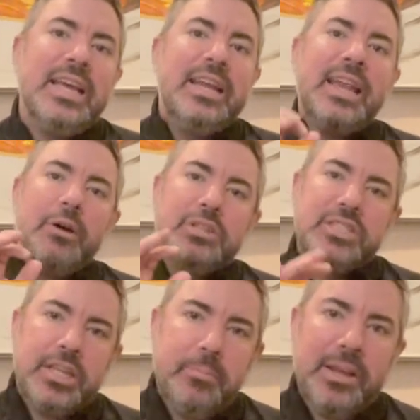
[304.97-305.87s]
Now,
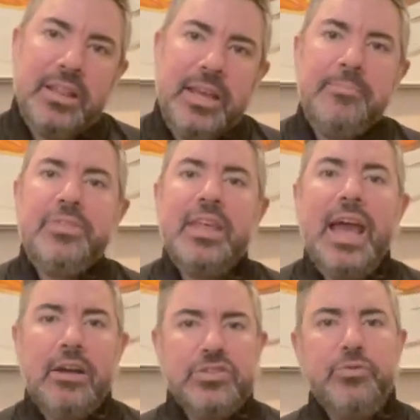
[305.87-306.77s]
typically, the
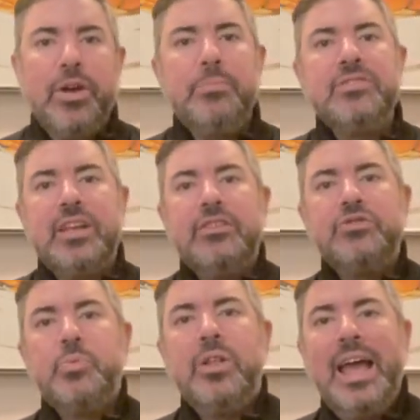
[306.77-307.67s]
House of
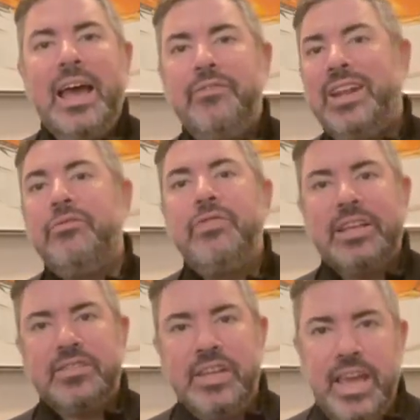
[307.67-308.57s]
Representatives will have an
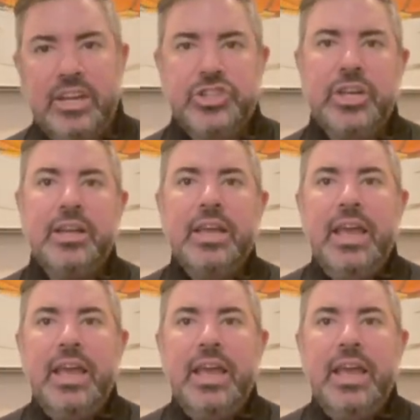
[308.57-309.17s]
investigation